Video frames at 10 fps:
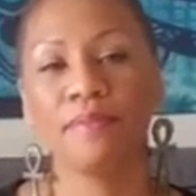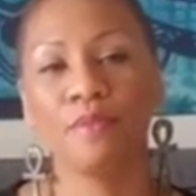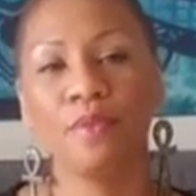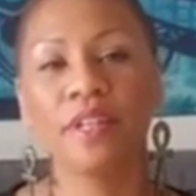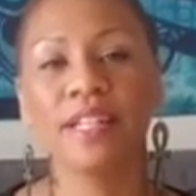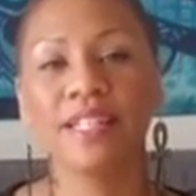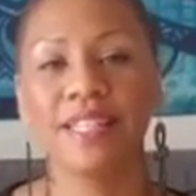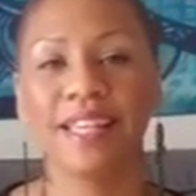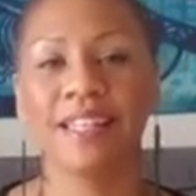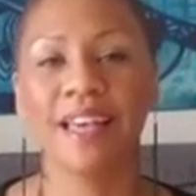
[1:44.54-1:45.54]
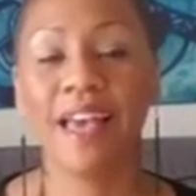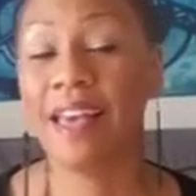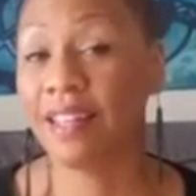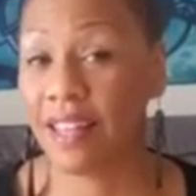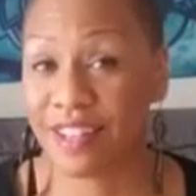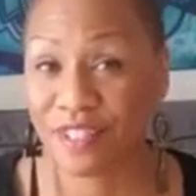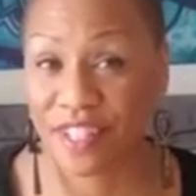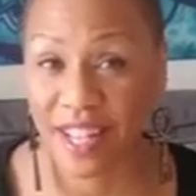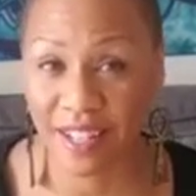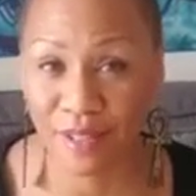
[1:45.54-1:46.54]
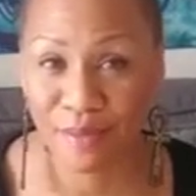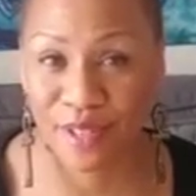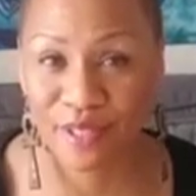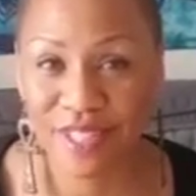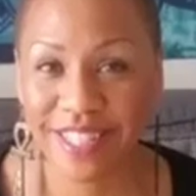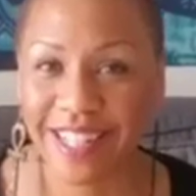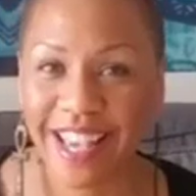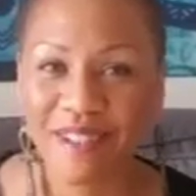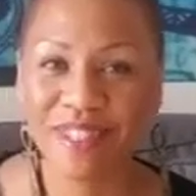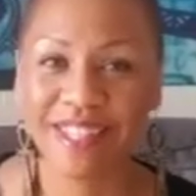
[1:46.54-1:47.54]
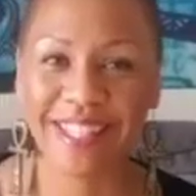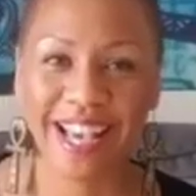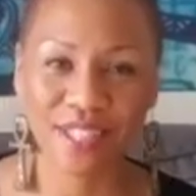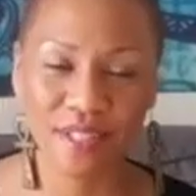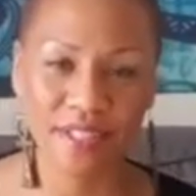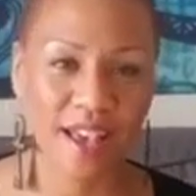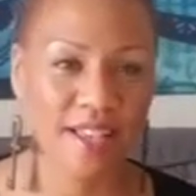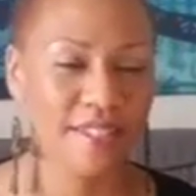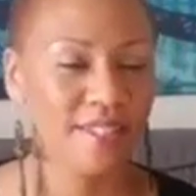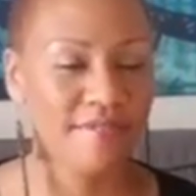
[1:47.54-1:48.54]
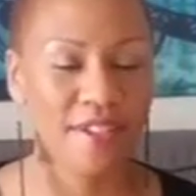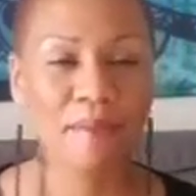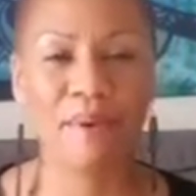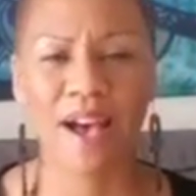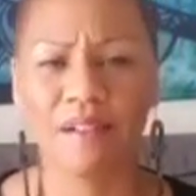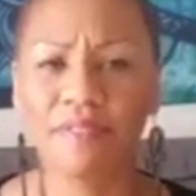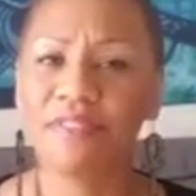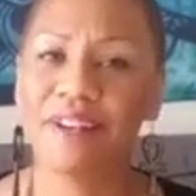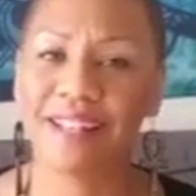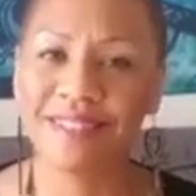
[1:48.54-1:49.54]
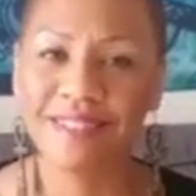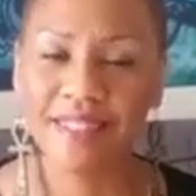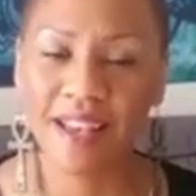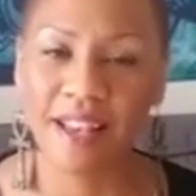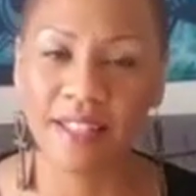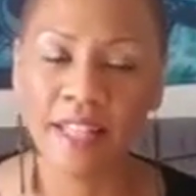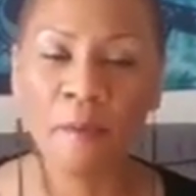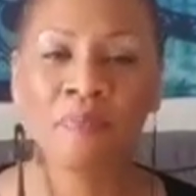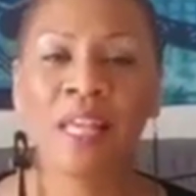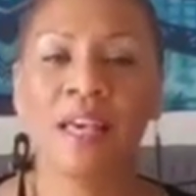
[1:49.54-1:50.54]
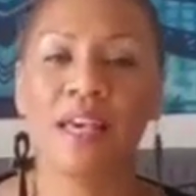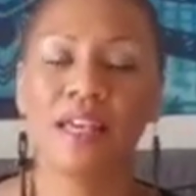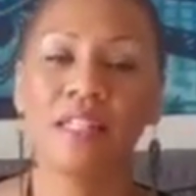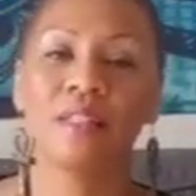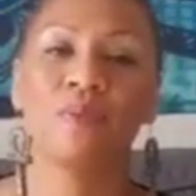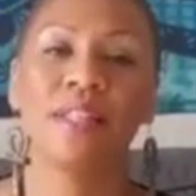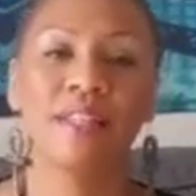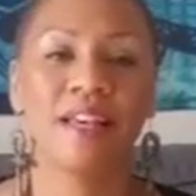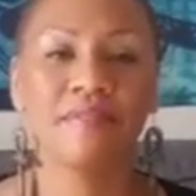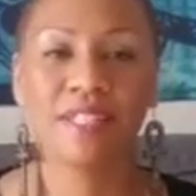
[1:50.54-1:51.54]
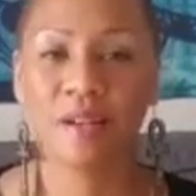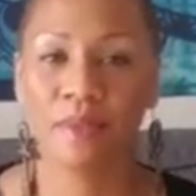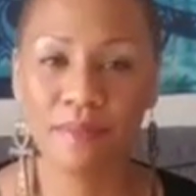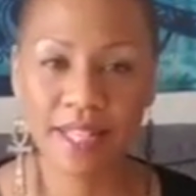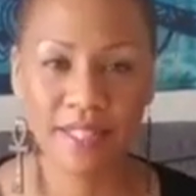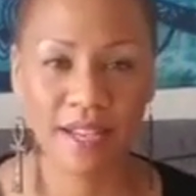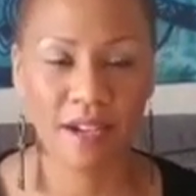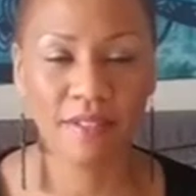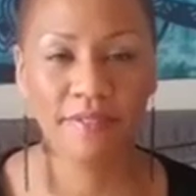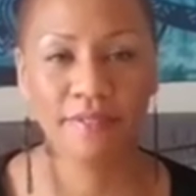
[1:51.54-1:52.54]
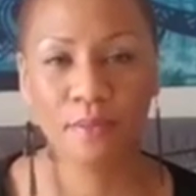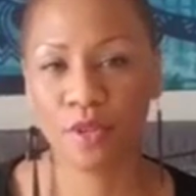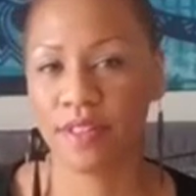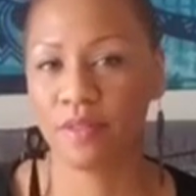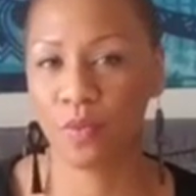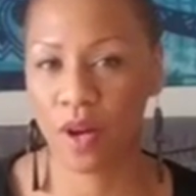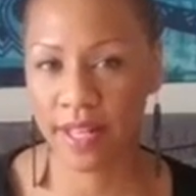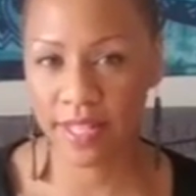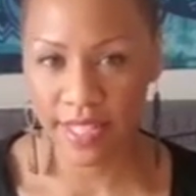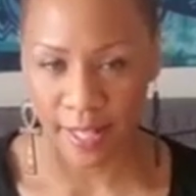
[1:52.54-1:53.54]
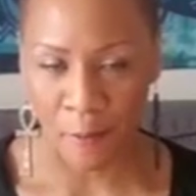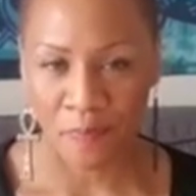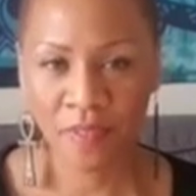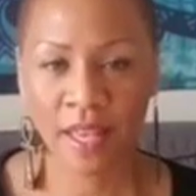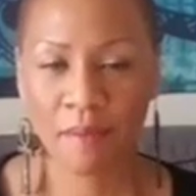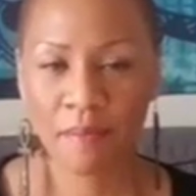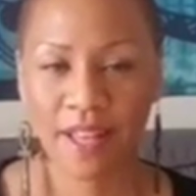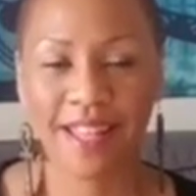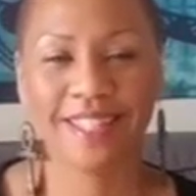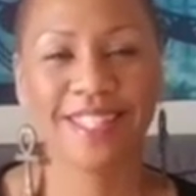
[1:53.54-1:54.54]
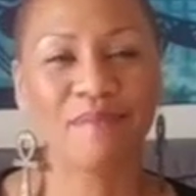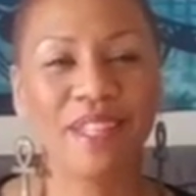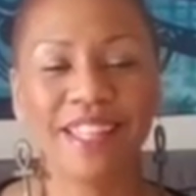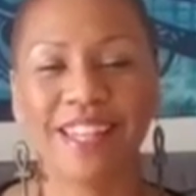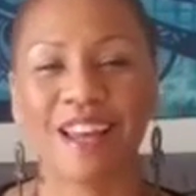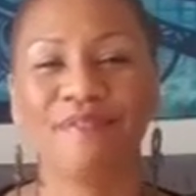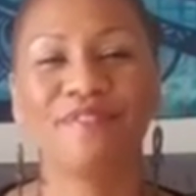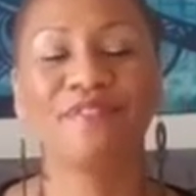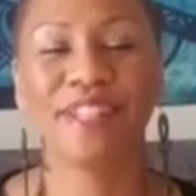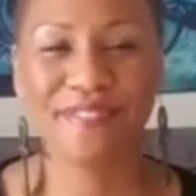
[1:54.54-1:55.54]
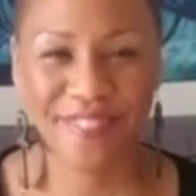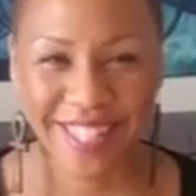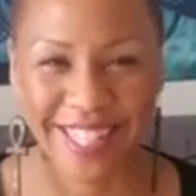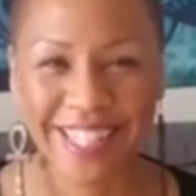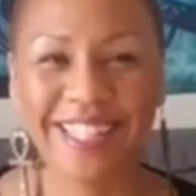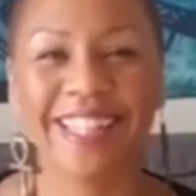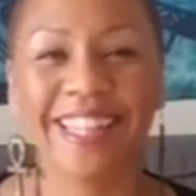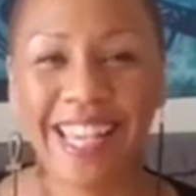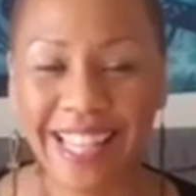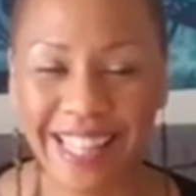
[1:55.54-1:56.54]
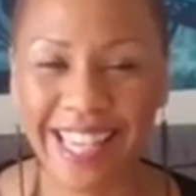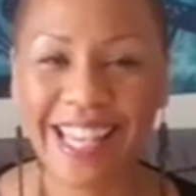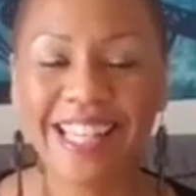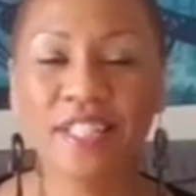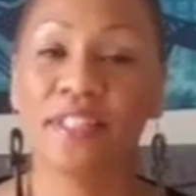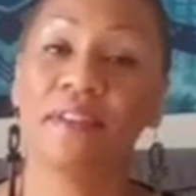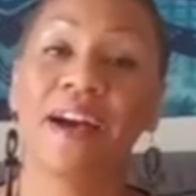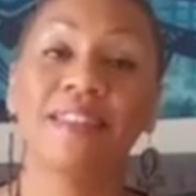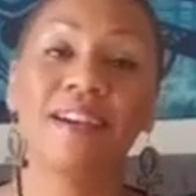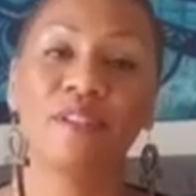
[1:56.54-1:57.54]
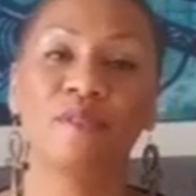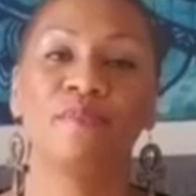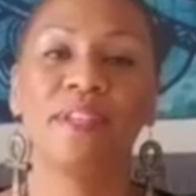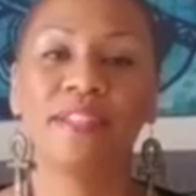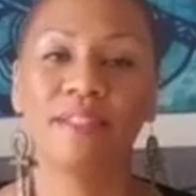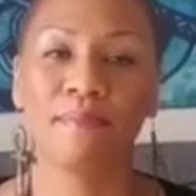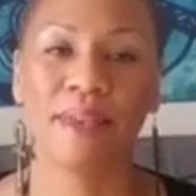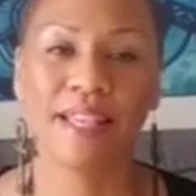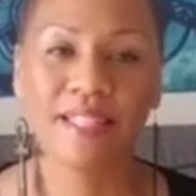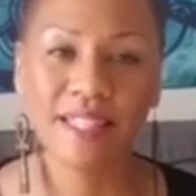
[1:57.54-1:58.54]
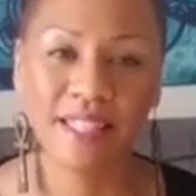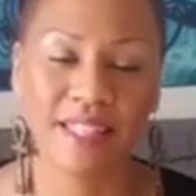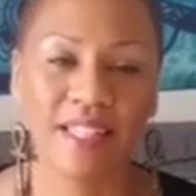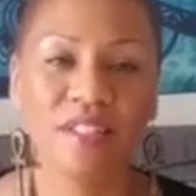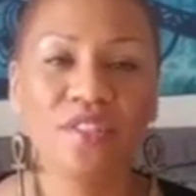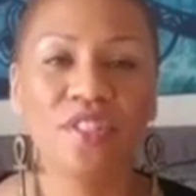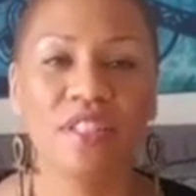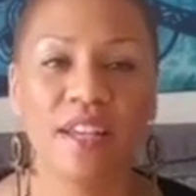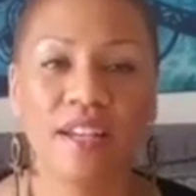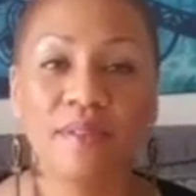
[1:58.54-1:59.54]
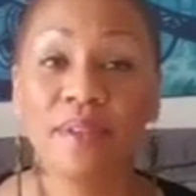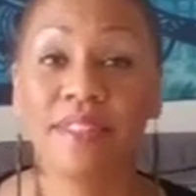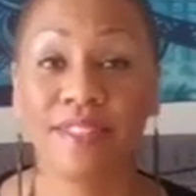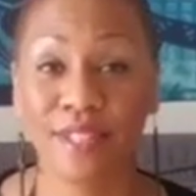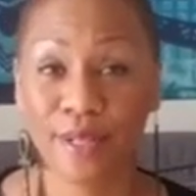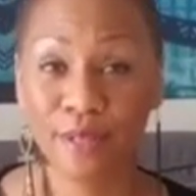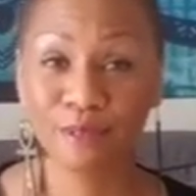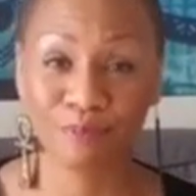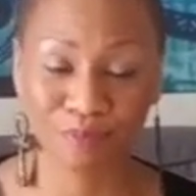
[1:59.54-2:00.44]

We're gonna take an energetic approach today with this exercise. It's a very powerful exercise, and it's one that I've done with myself more than once, but it's something that I've revisited lately, and so I thought it would be an amazing thing to share with you.